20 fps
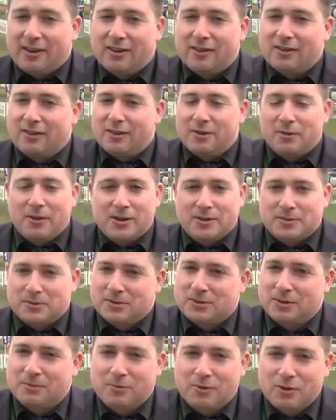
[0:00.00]
hurdler he was
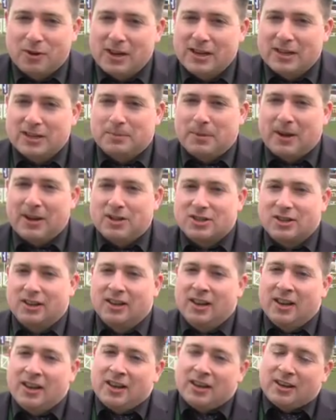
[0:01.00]
was something really special.
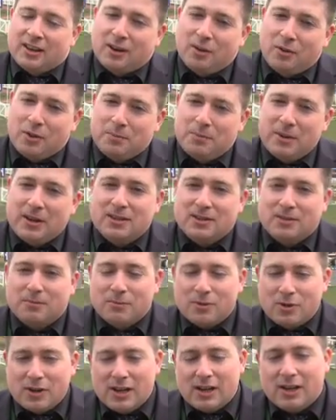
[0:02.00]
You know, he beat
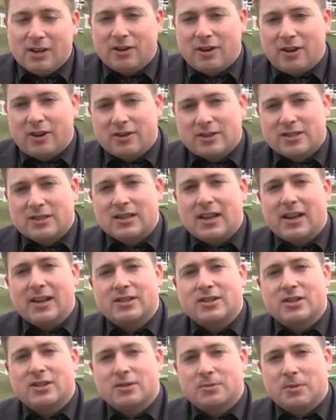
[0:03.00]
some really good horses
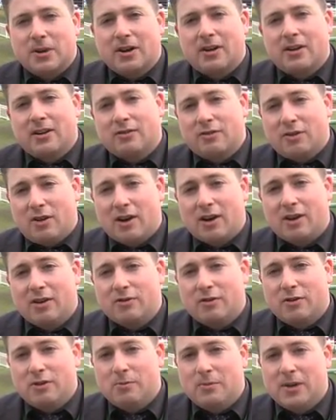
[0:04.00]
last year's winner, Rock
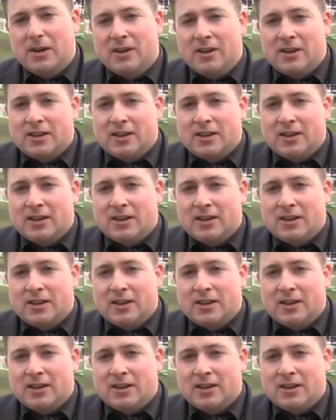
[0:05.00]
on Ruby,